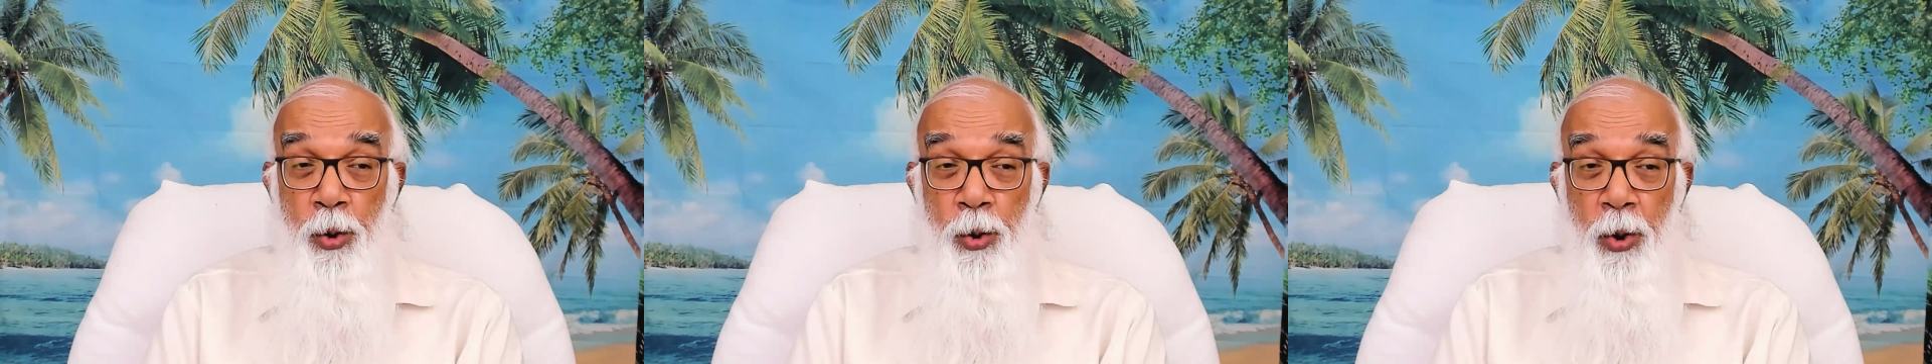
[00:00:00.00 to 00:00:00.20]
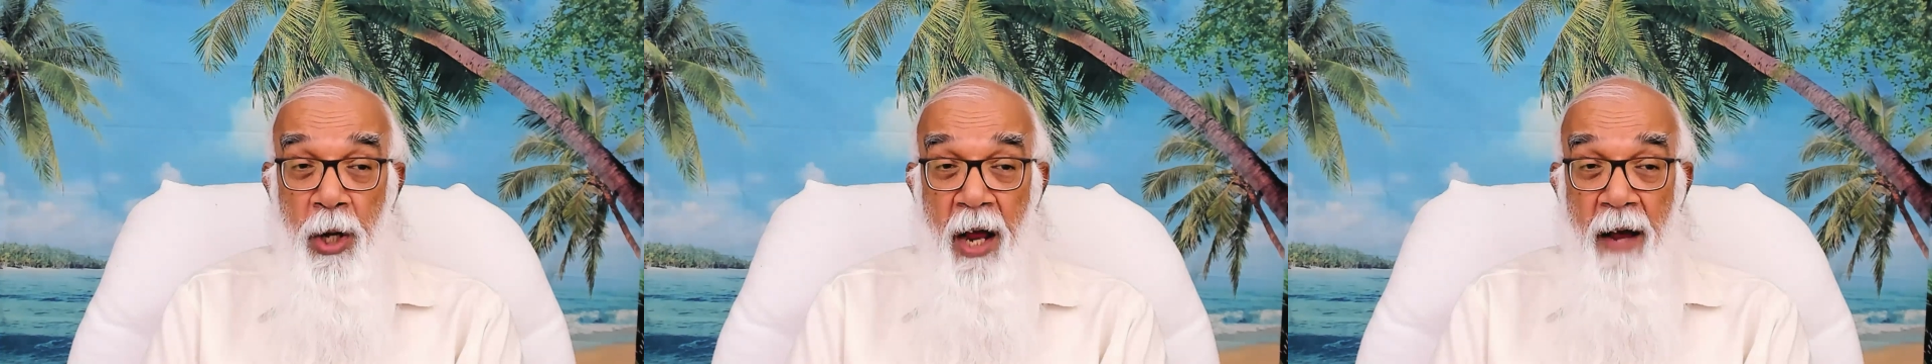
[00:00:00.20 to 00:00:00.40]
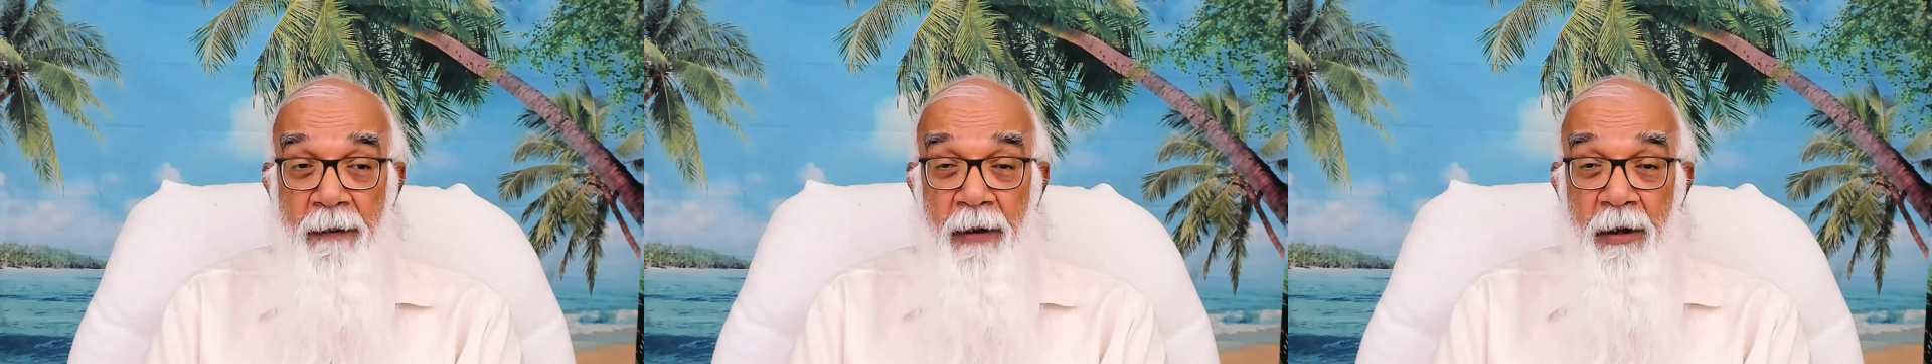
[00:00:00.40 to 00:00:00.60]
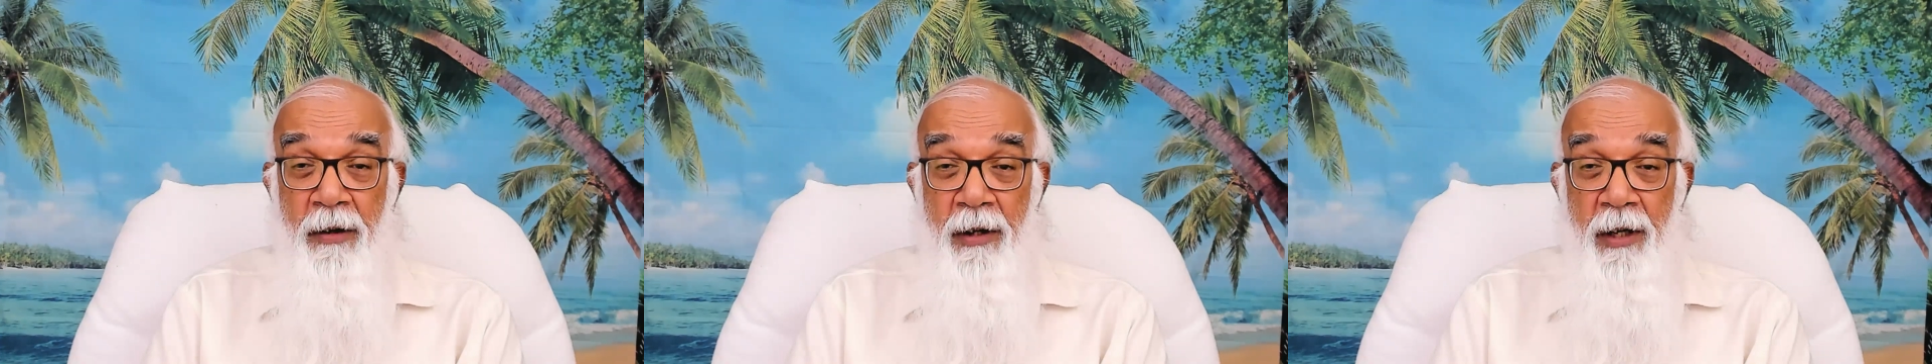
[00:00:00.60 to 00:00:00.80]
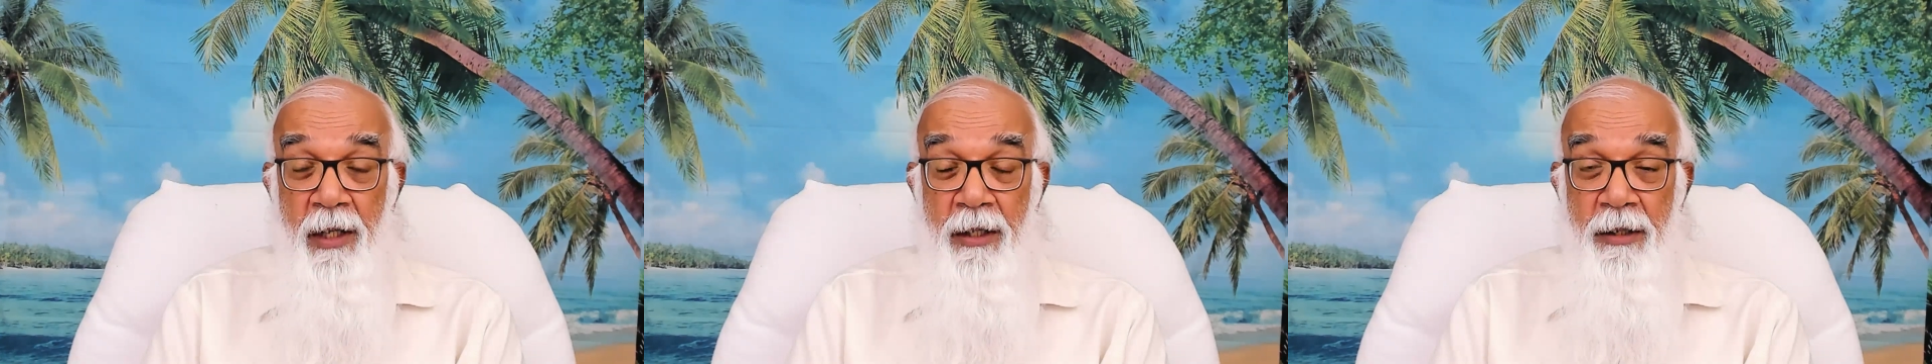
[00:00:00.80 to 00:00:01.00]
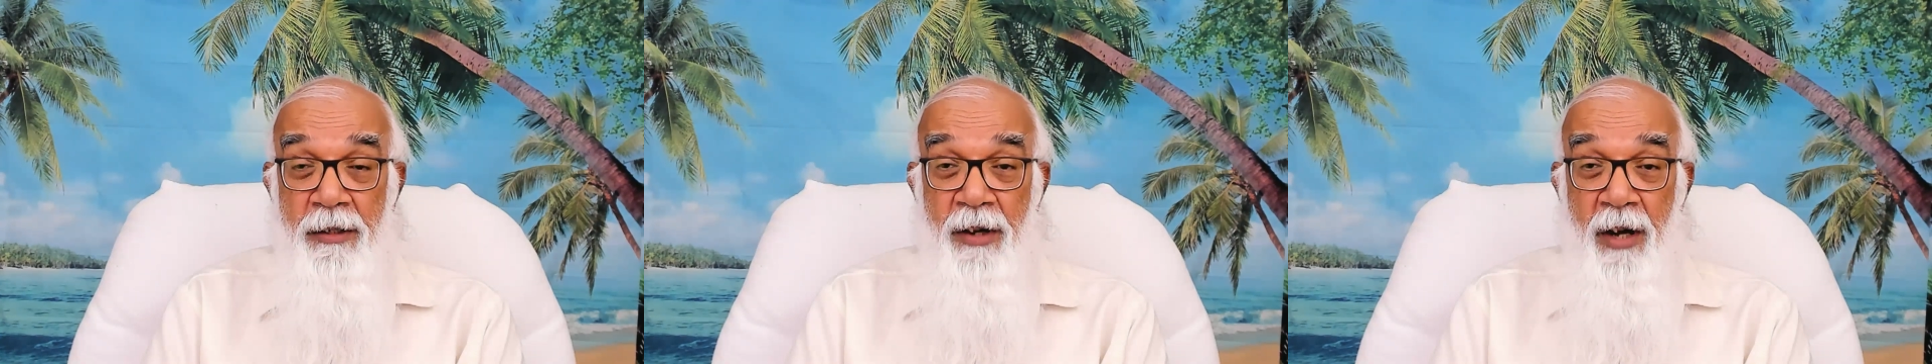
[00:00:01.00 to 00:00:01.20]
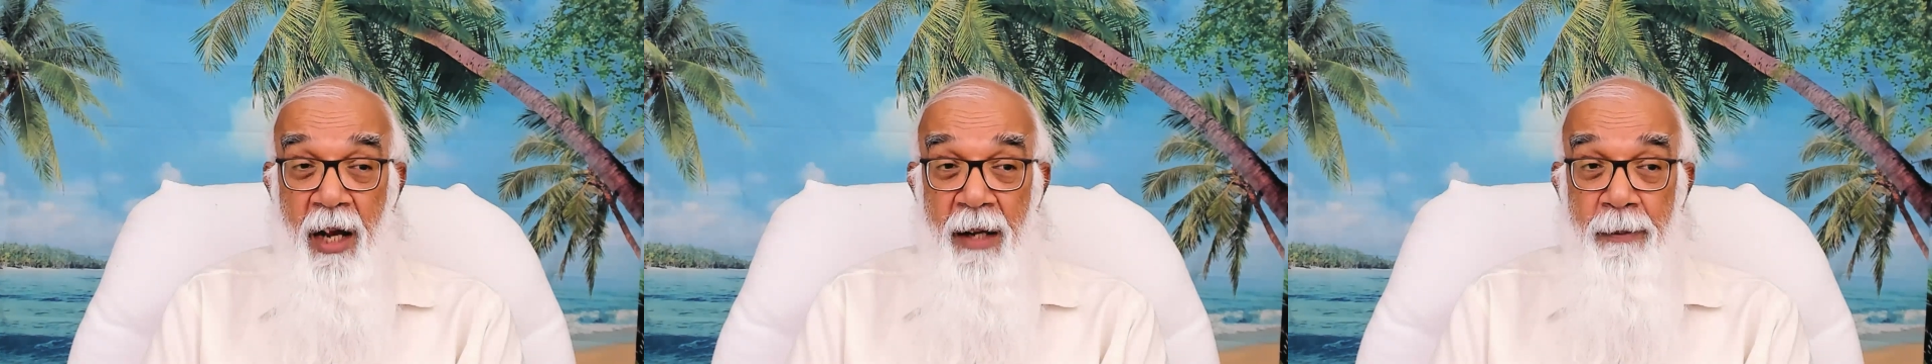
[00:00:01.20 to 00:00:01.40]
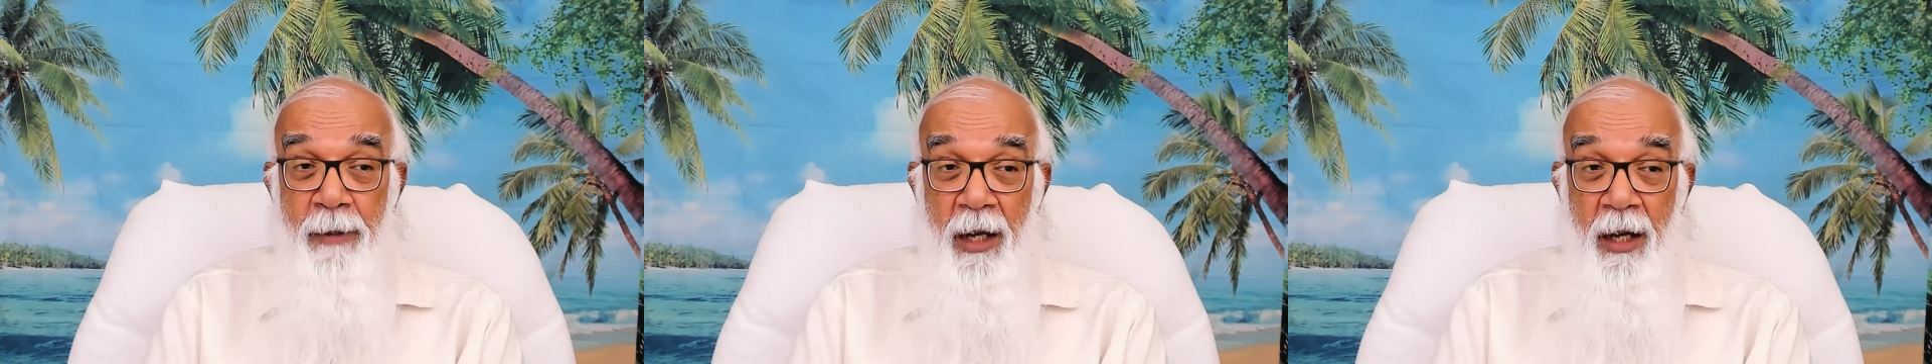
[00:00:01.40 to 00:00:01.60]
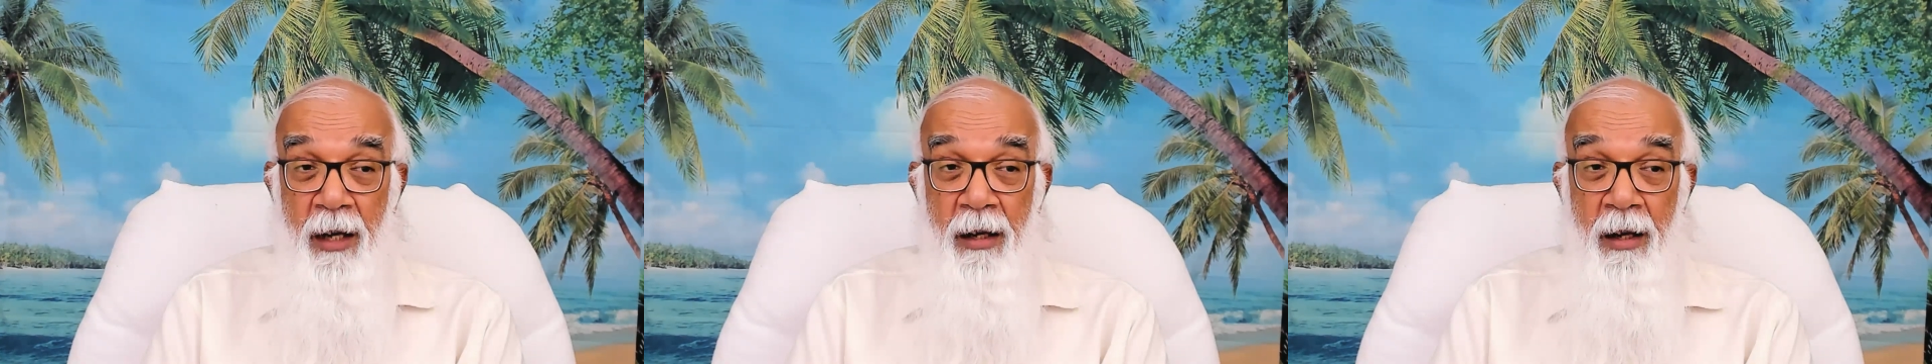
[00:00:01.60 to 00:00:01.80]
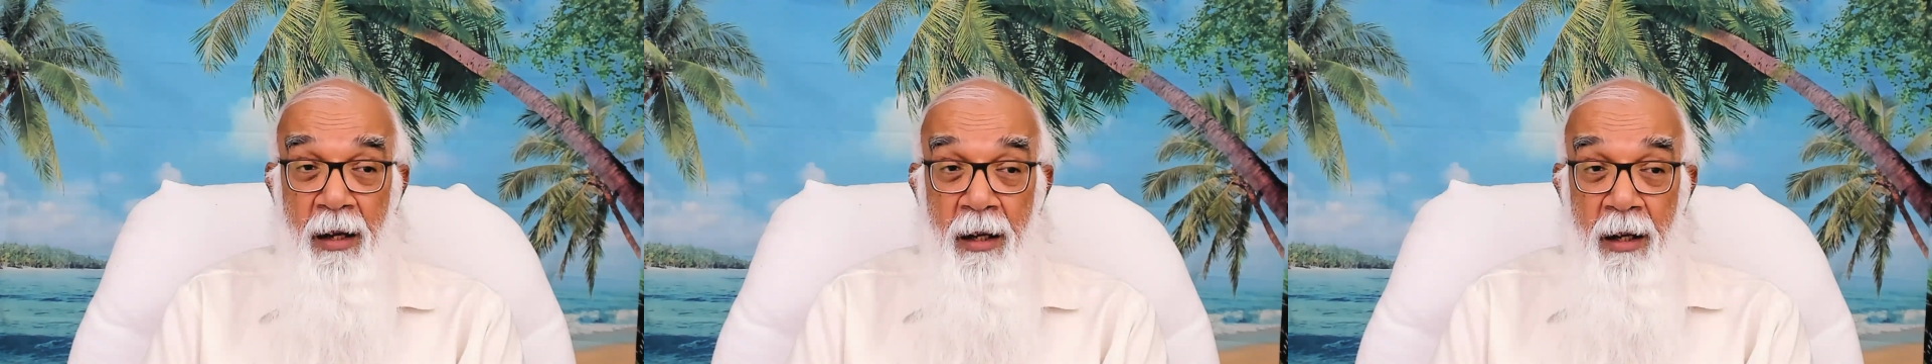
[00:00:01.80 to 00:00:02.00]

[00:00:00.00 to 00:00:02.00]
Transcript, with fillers: to heaven or other time hell.